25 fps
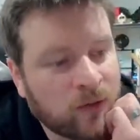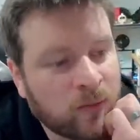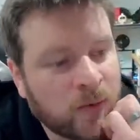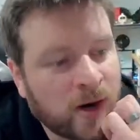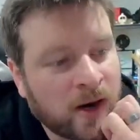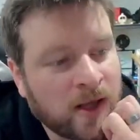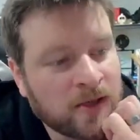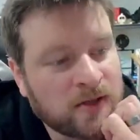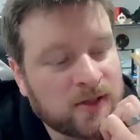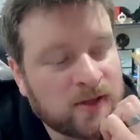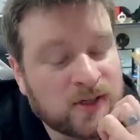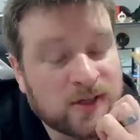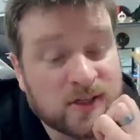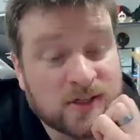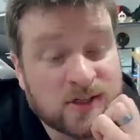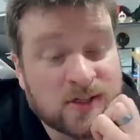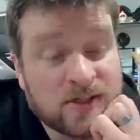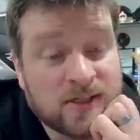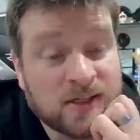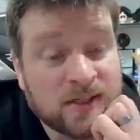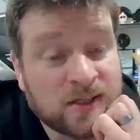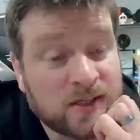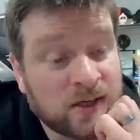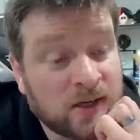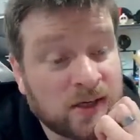But I used to just
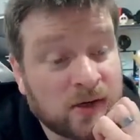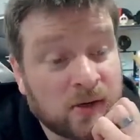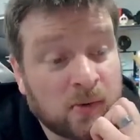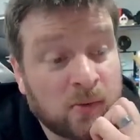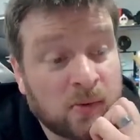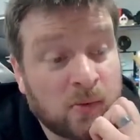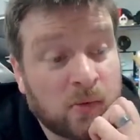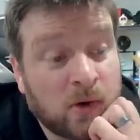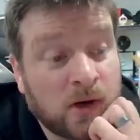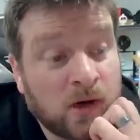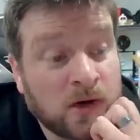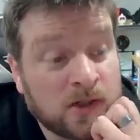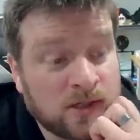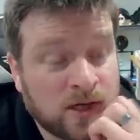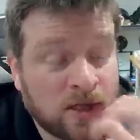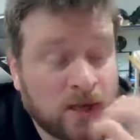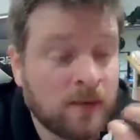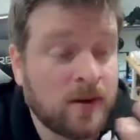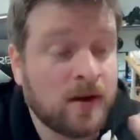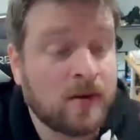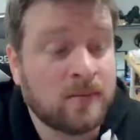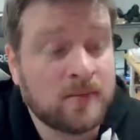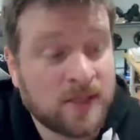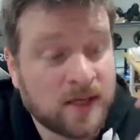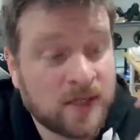sit there and watch it. I
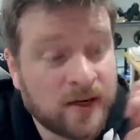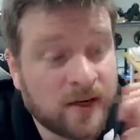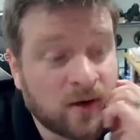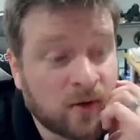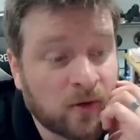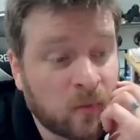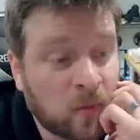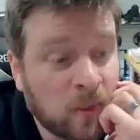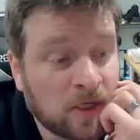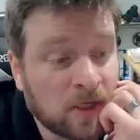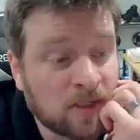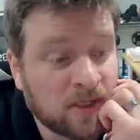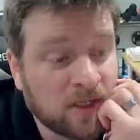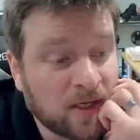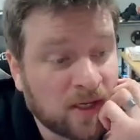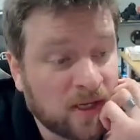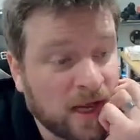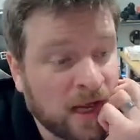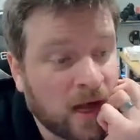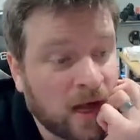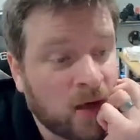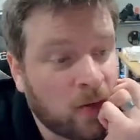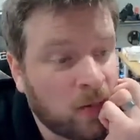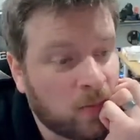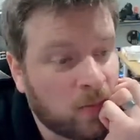mean, I'm sitting here and watching it
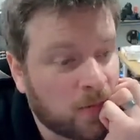now,